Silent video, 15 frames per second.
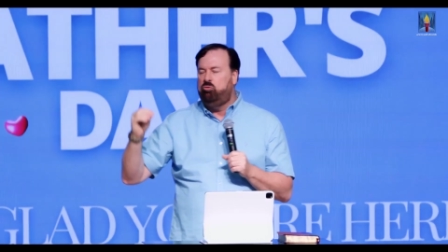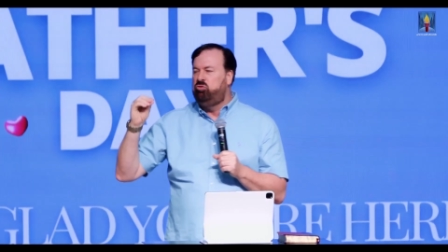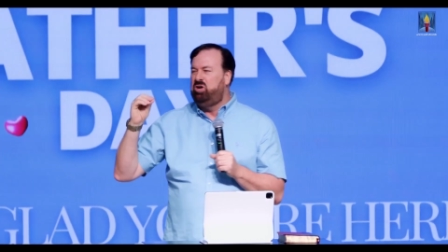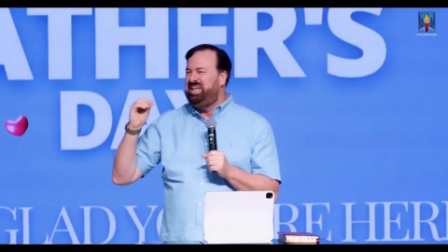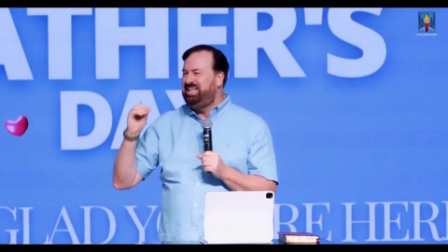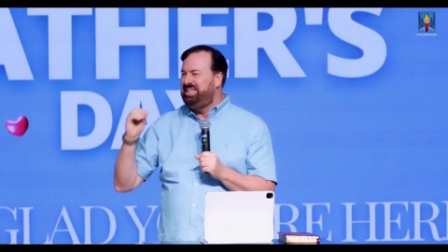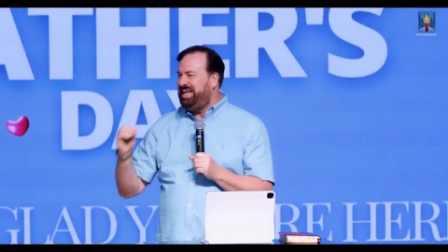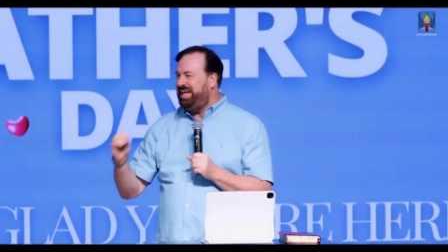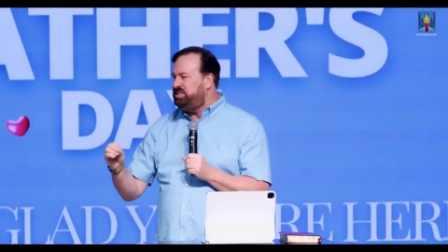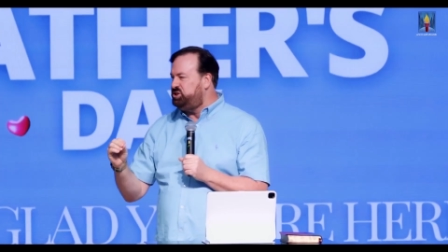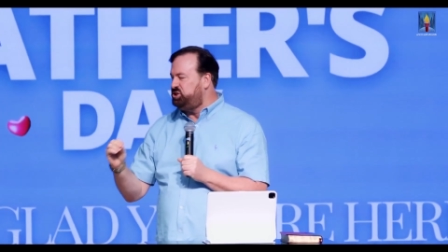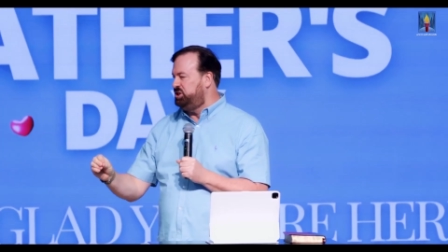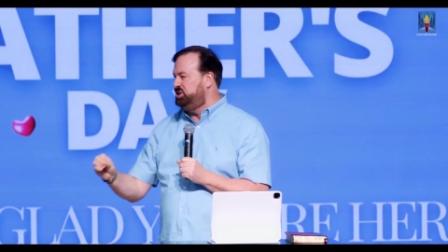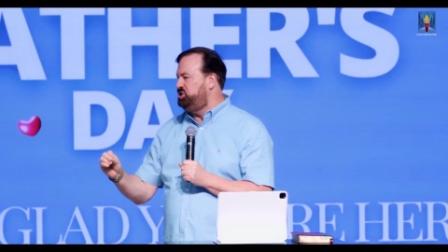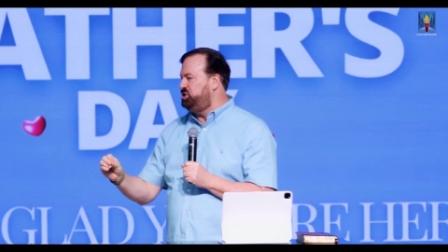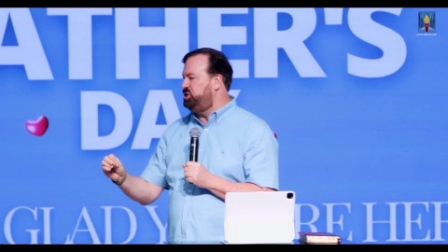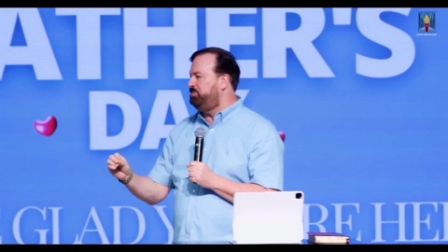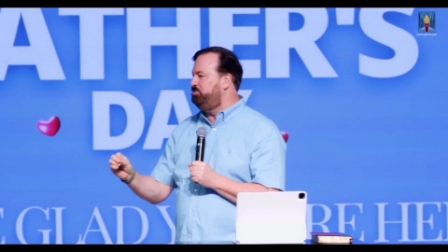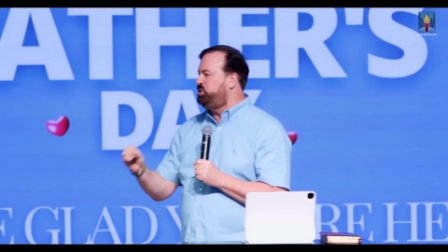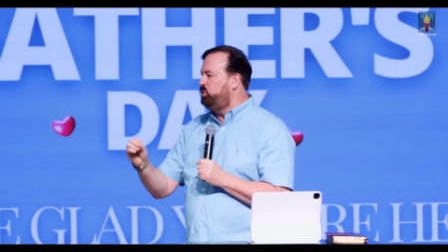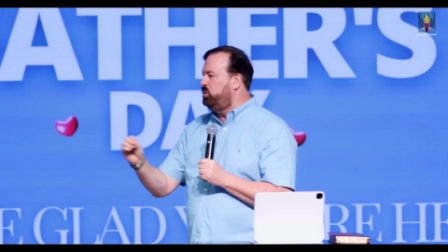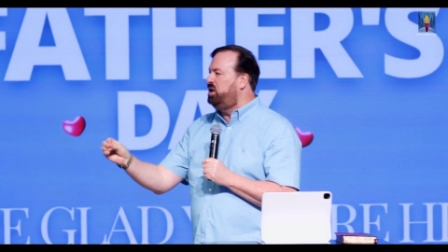
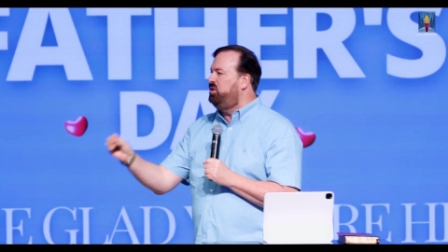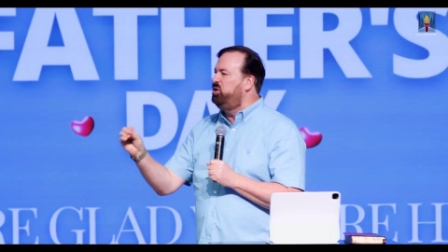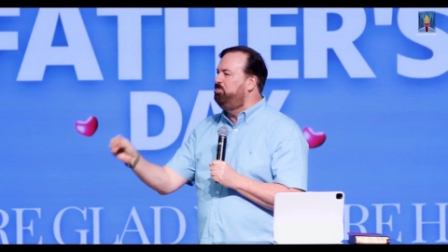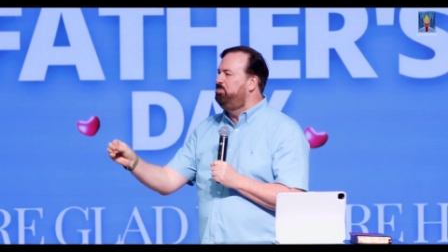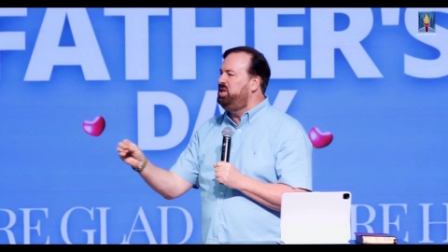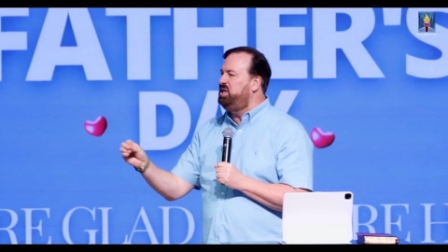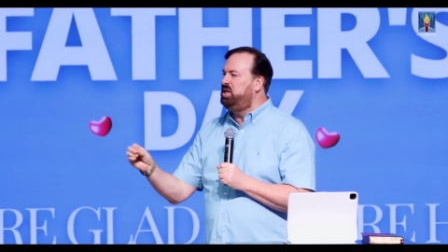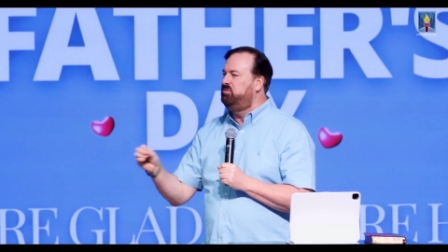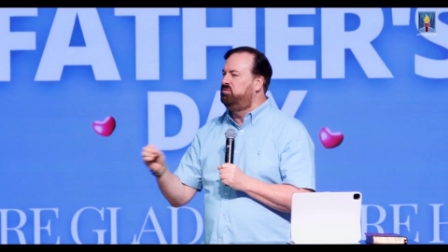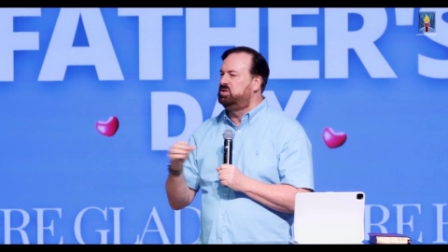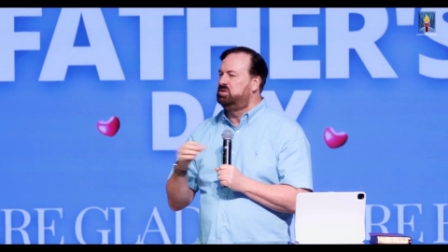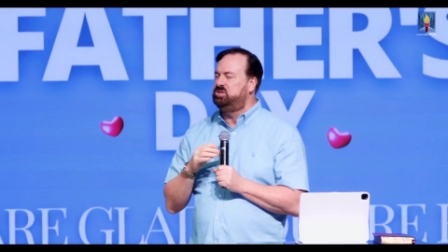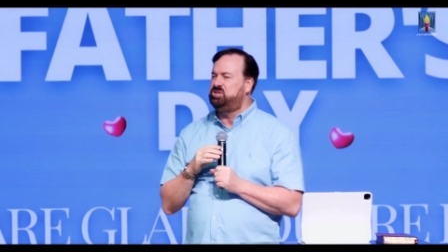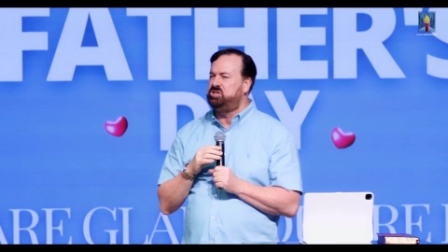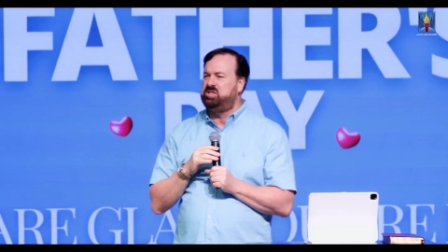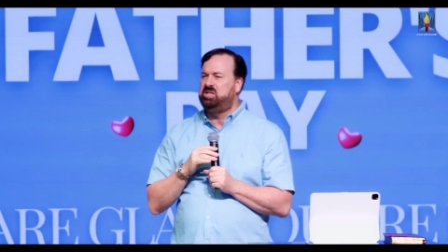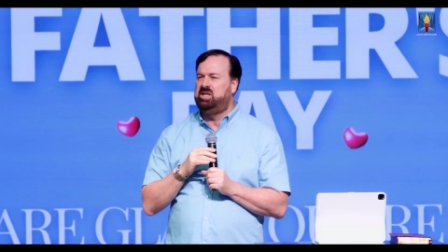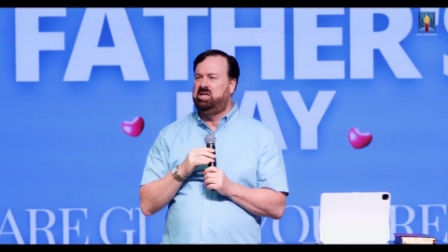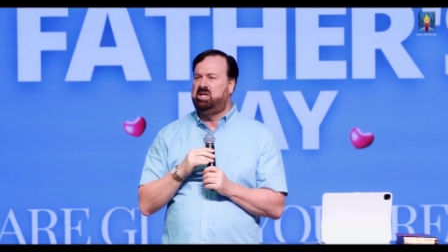relationship to other believers